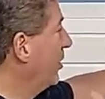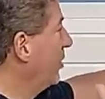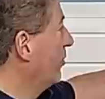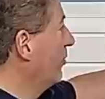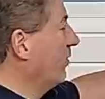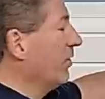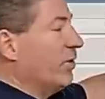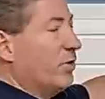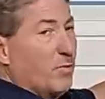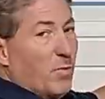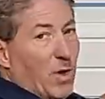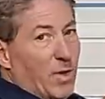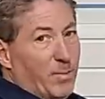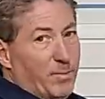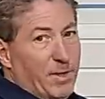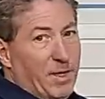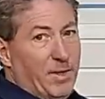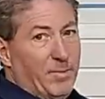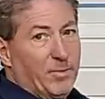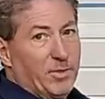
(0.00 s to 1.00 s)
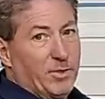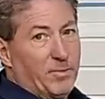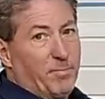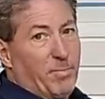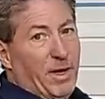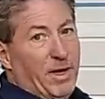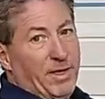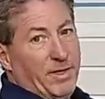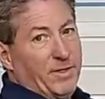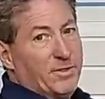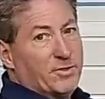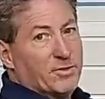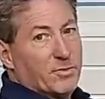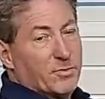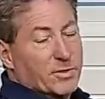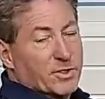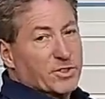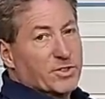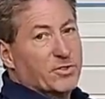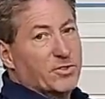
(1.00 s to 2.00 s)
You really want to be able to bite
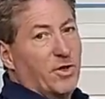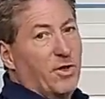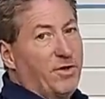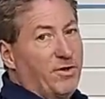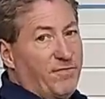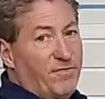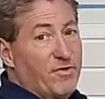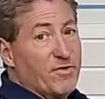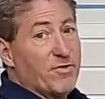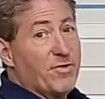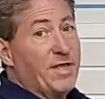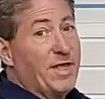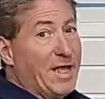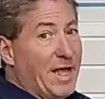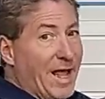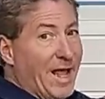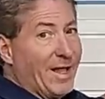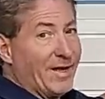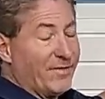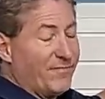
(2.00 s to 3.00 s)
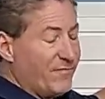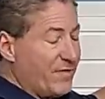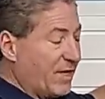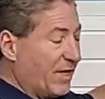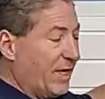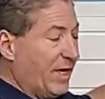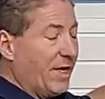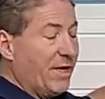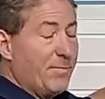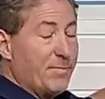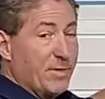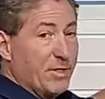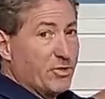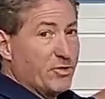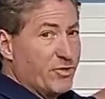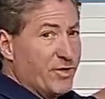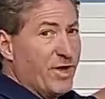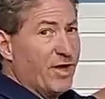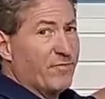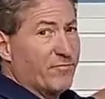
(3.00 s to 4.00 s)
into a stud if you can. If you can't, make
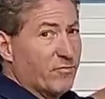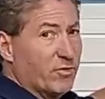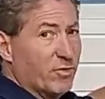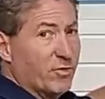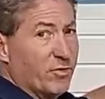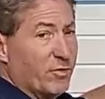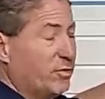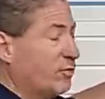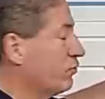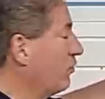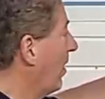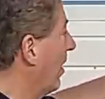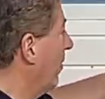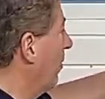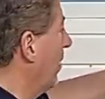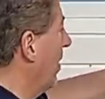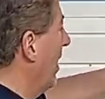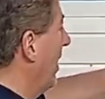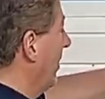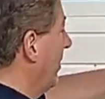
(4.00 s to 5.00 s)
sure you have really good drywall